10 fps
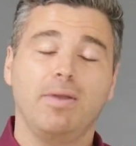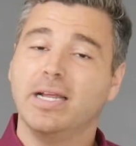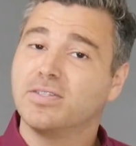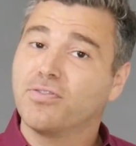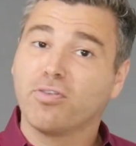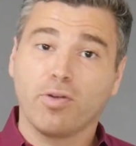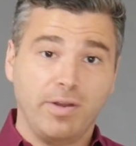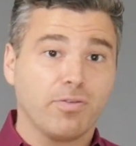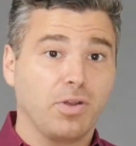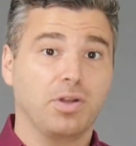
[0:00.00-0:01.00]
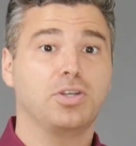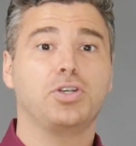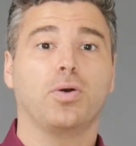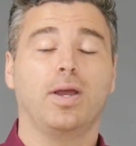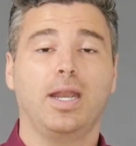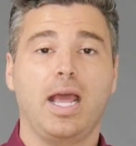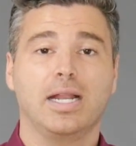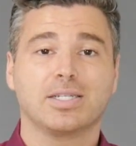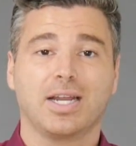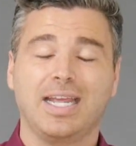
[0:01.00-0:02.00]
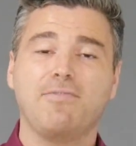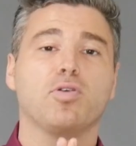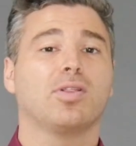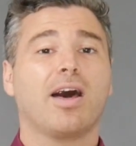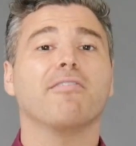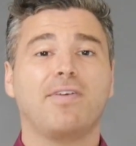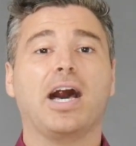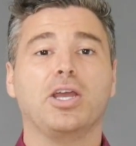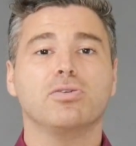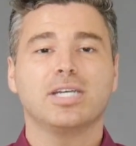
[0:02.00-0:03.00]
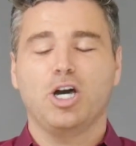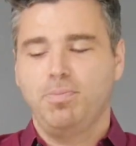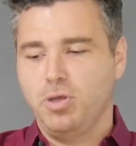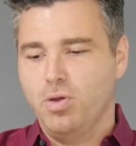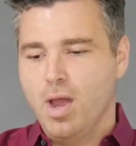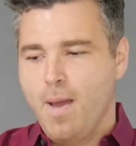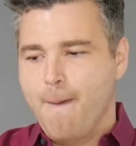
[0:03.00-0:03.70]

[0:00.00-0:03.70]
It's free for you to join, and it's going to give you a lot of value to help you